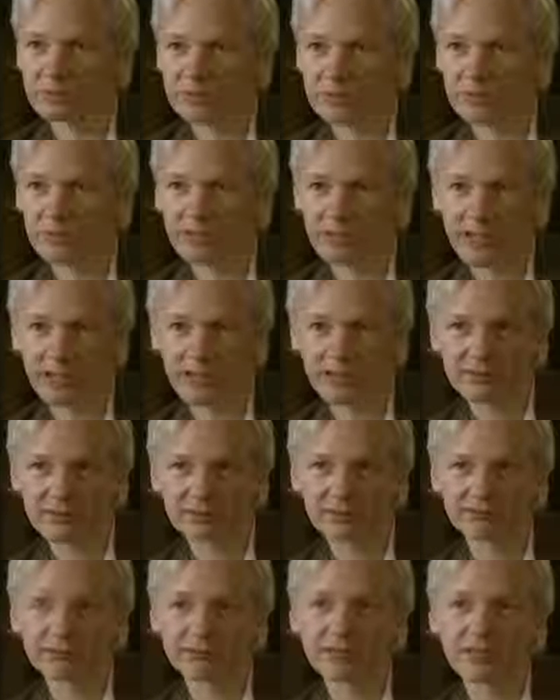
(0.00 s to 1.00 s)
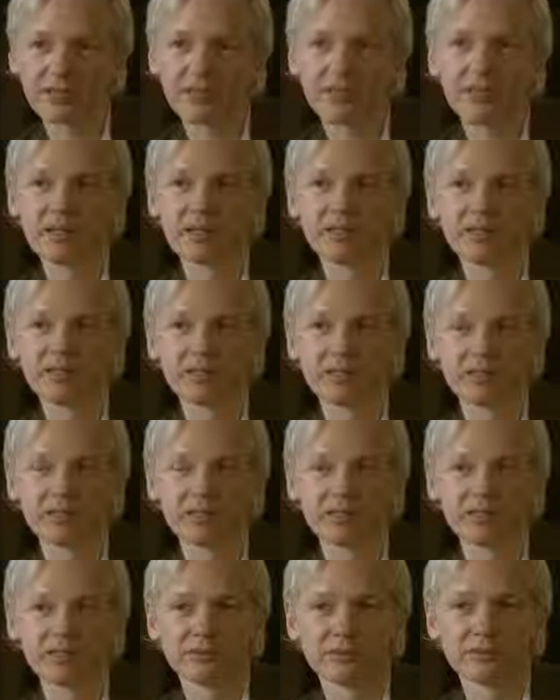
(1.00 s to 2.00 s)
and sort it out.
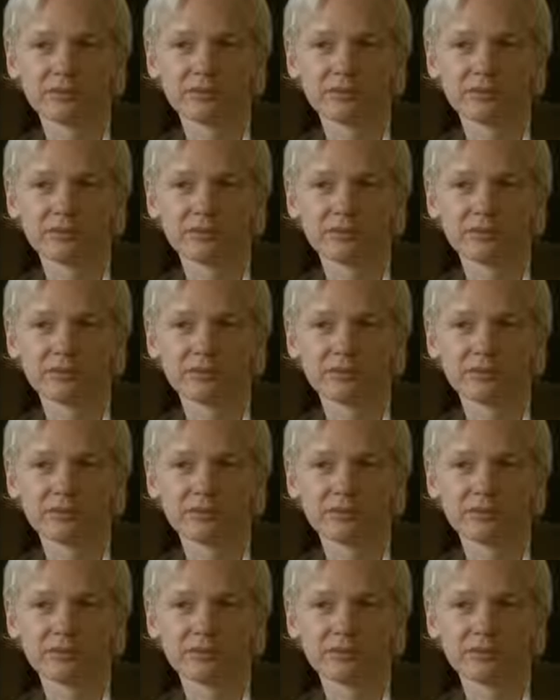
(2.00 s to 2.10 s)
So